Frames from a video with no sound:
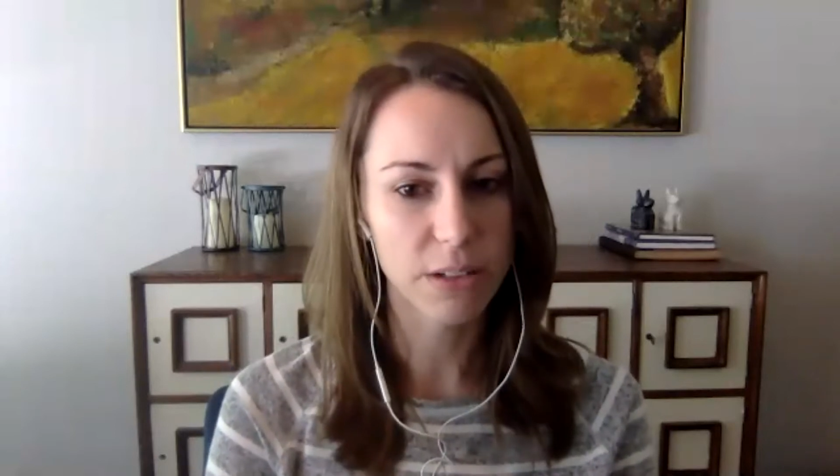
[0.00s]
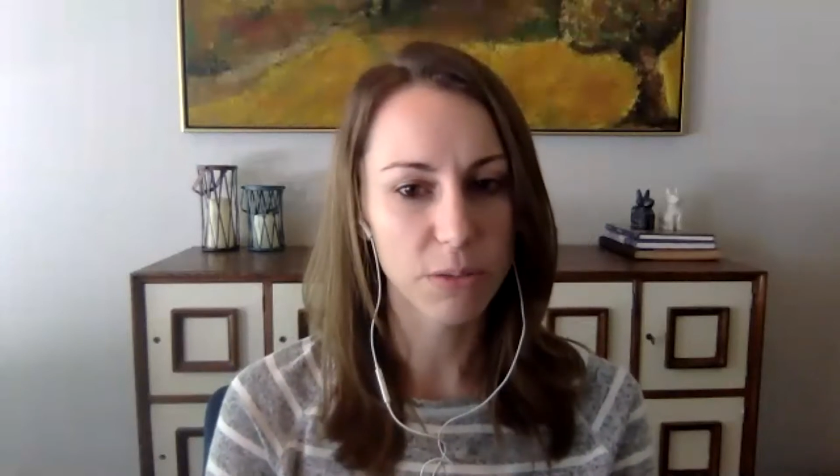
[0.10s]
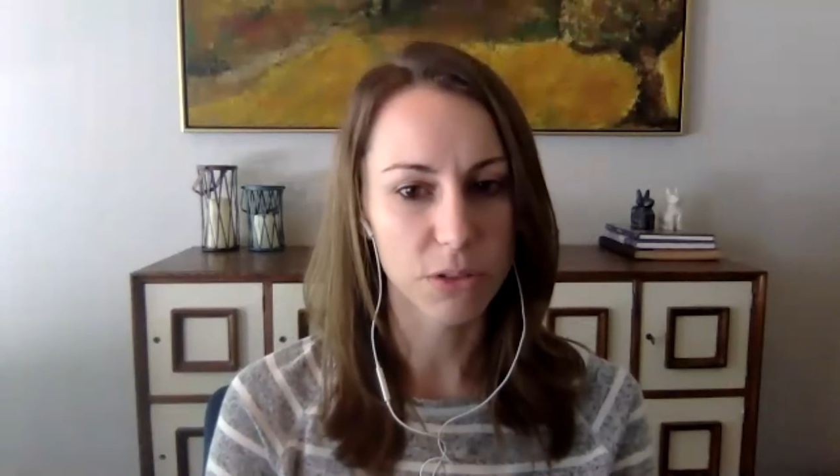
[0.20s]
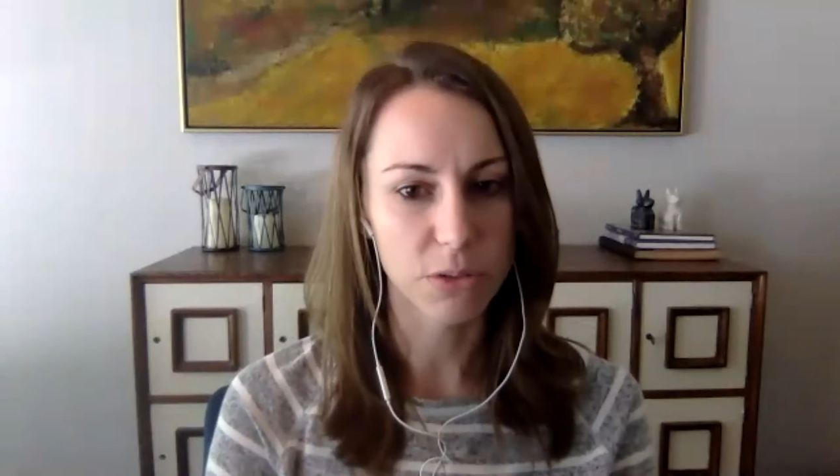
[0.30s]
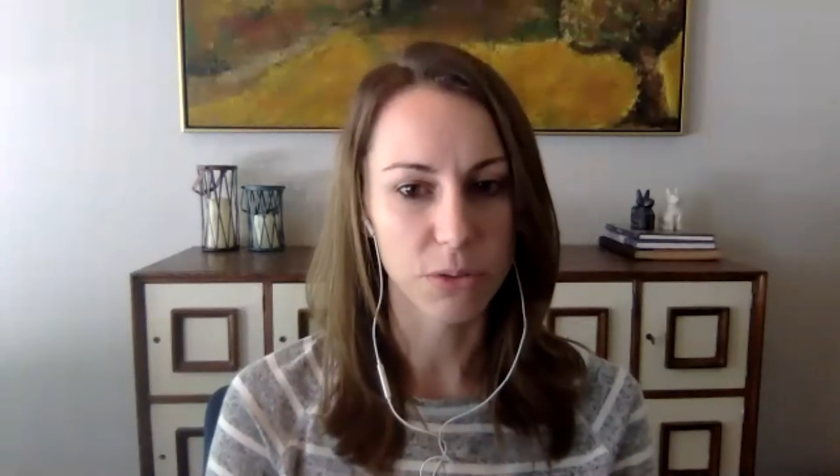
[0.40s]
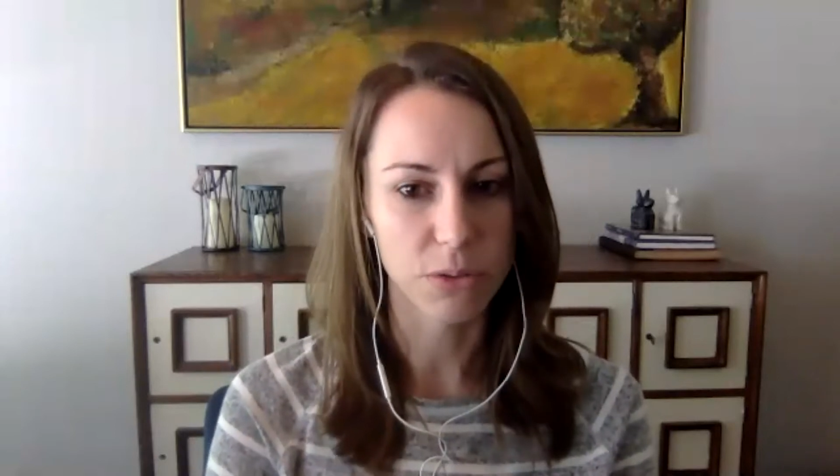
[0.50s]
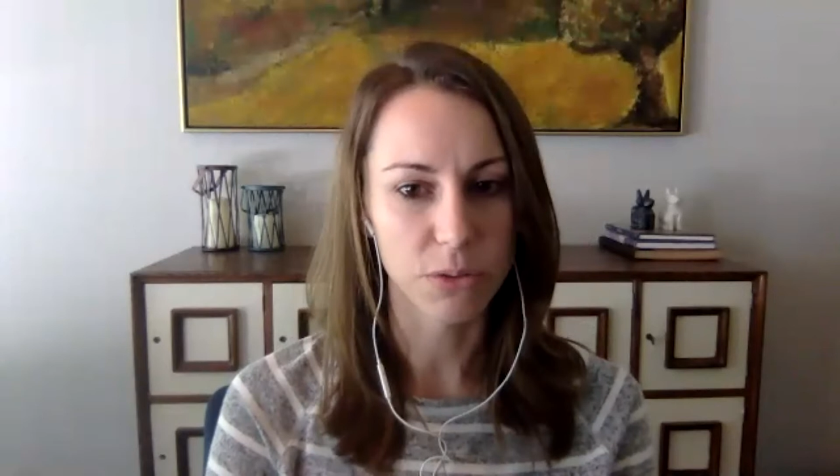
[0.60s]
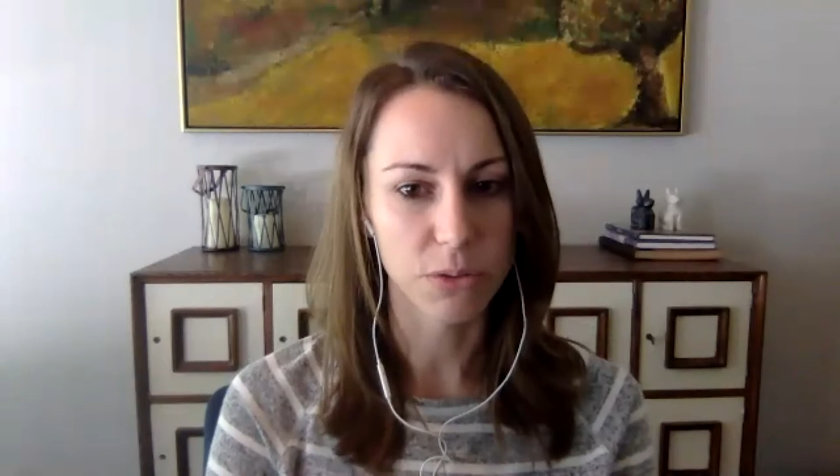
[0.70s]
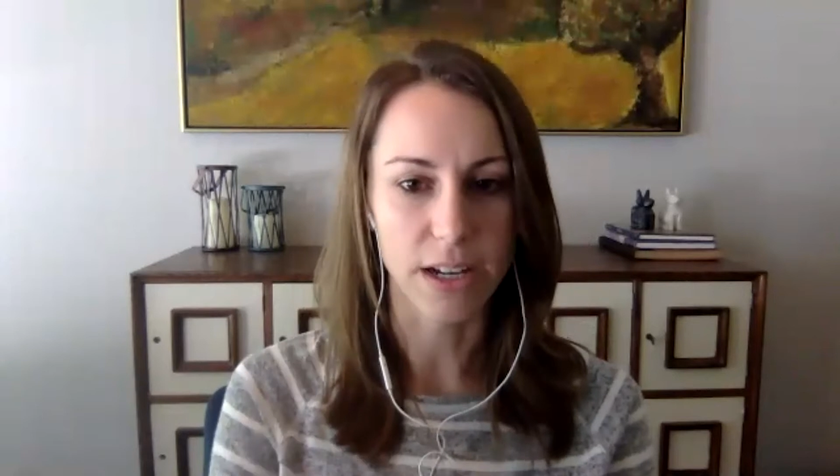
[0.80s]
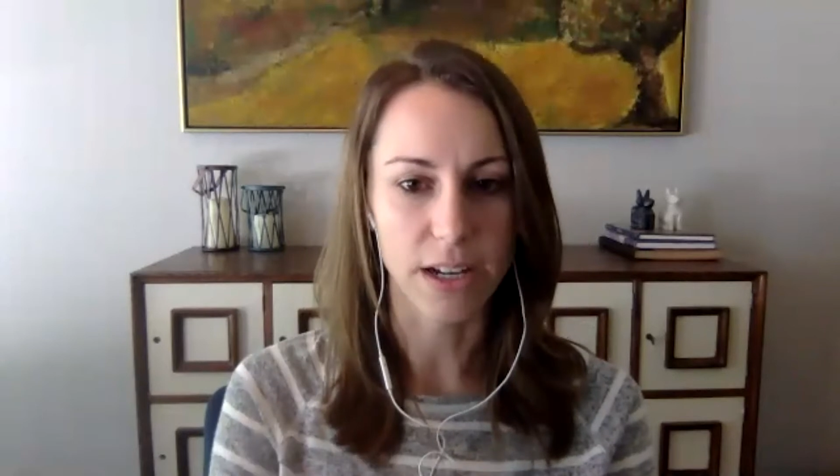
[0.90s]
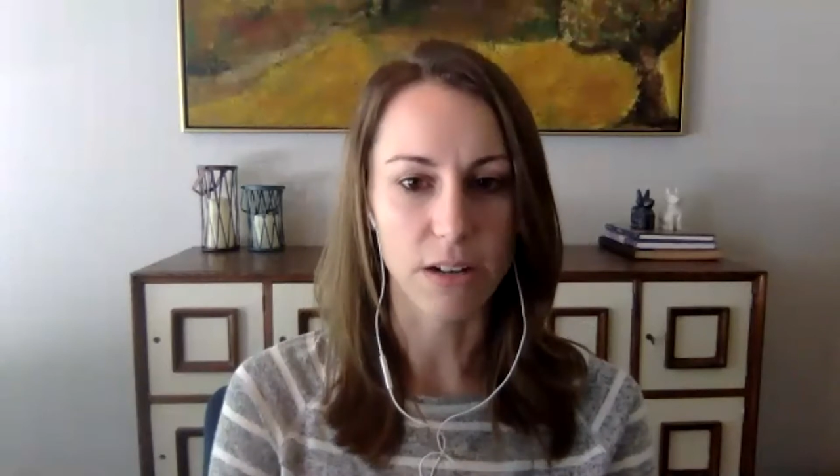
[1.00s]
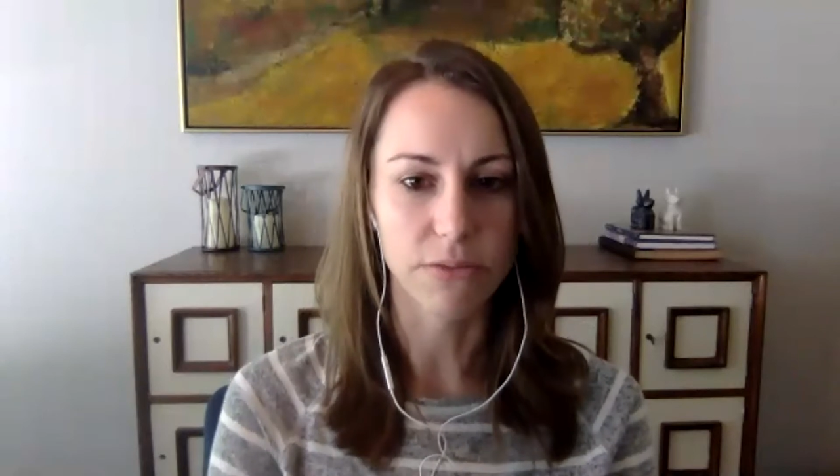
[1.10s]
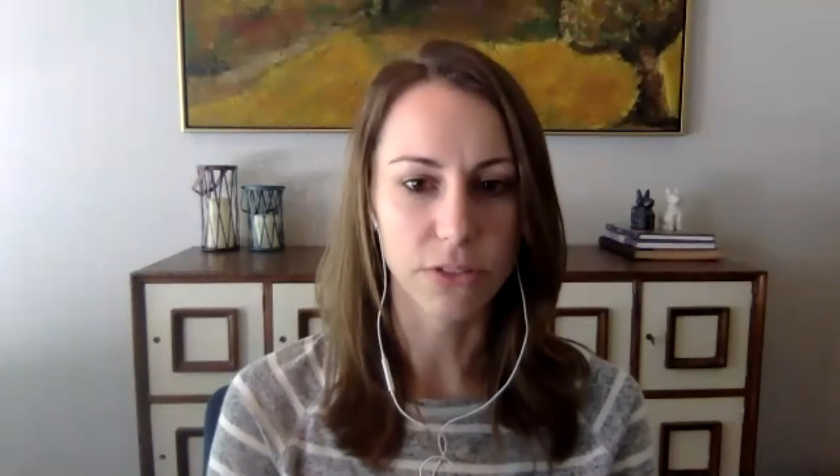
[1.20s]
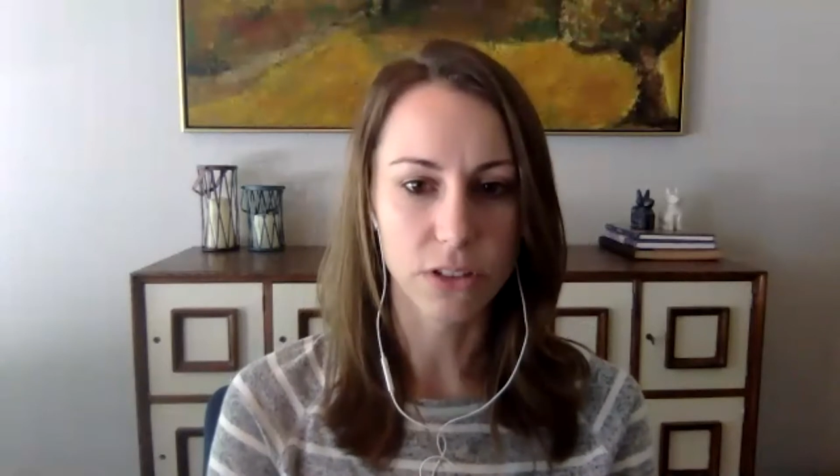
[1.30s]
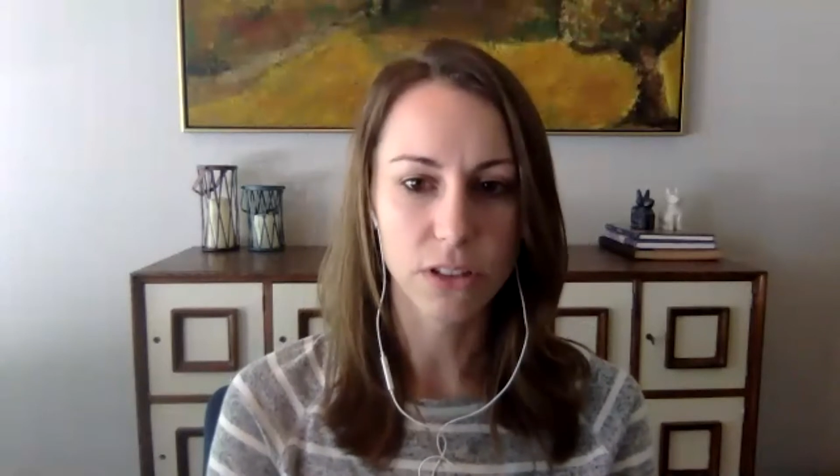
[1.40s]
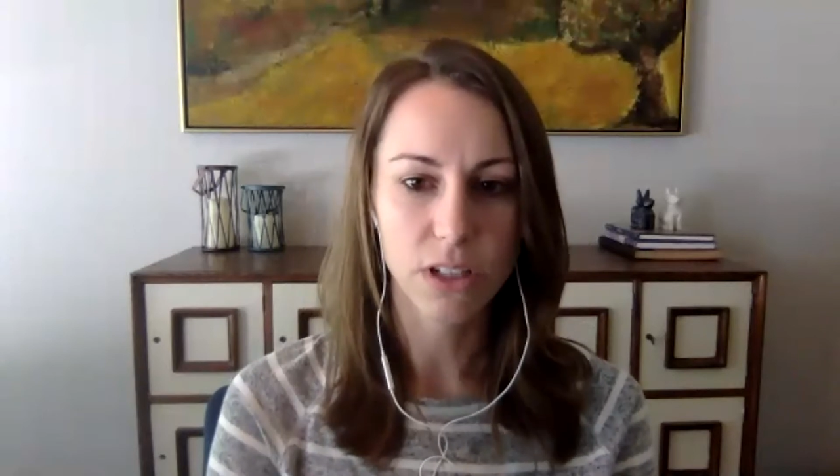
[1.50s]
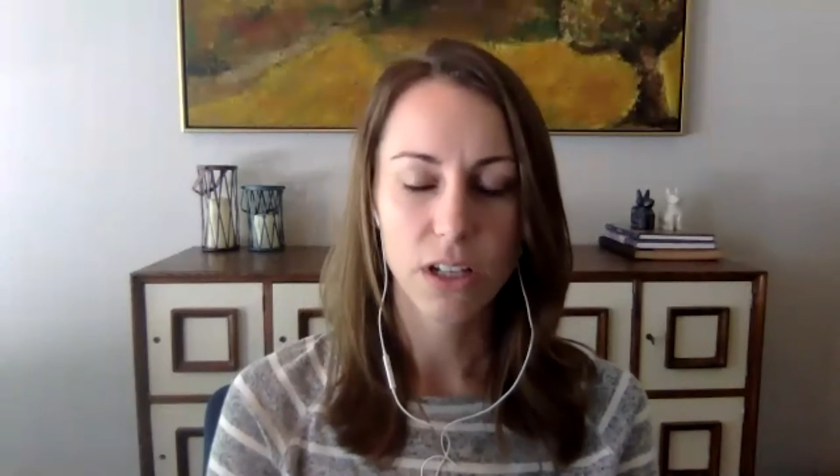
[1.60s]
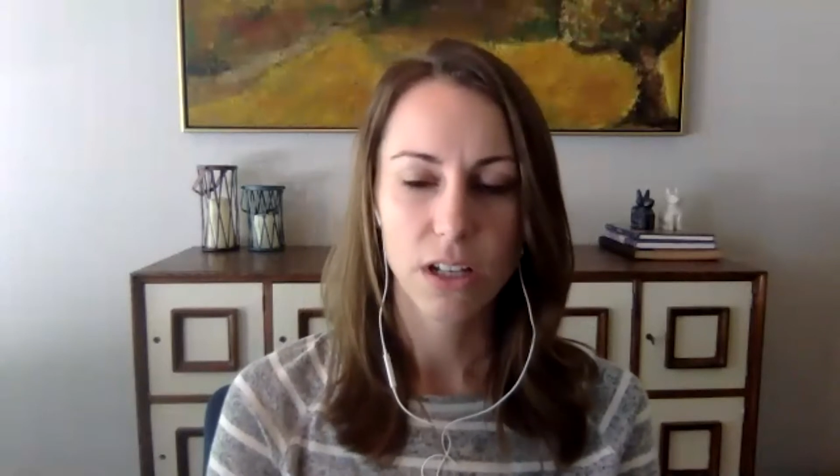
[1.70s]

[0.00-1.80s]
which was really helpful.